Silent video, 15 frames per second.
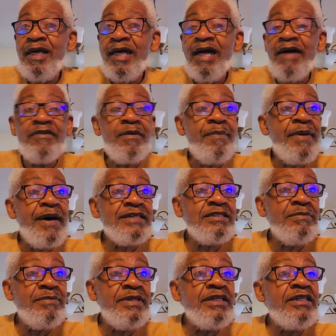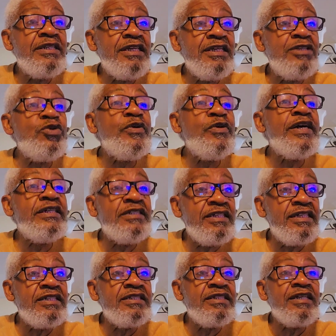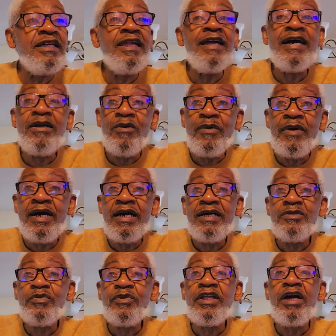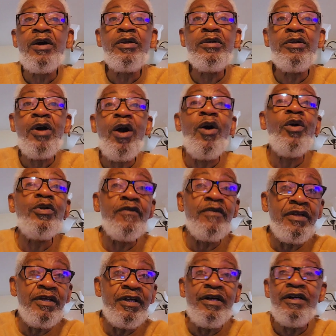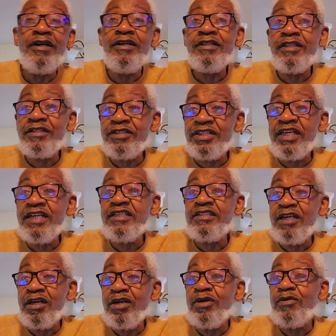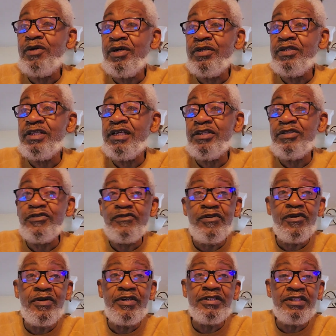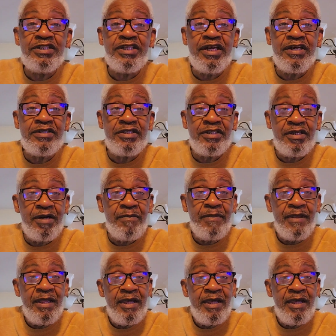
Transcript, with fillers: have the possibility to exist likewise without all of the things that go on that destroys and tears it up.